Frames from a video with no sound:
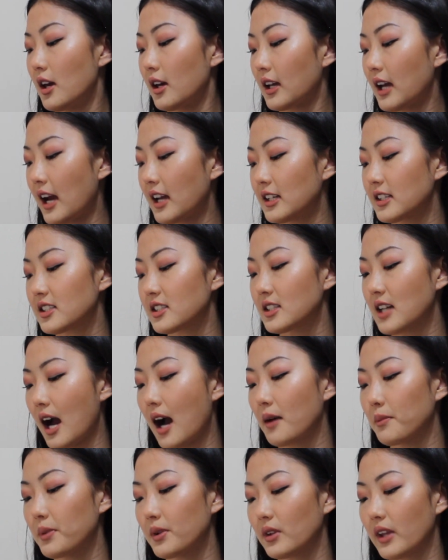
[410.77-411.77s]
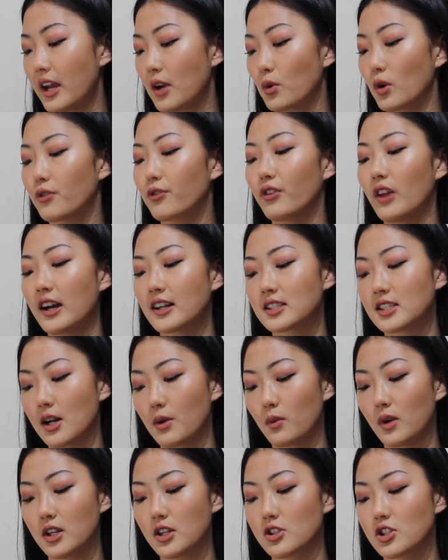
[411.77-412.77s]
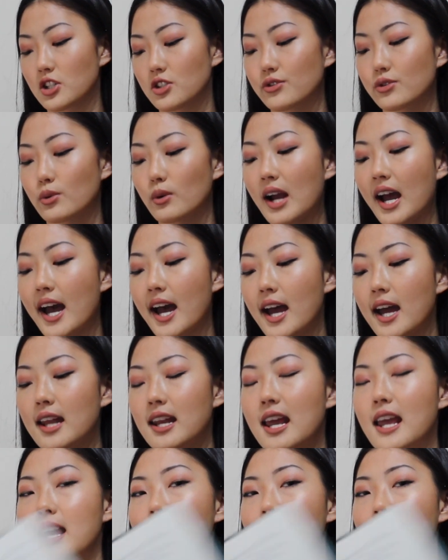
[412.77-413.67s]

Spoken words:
kind of stop and like reflect on what you just read,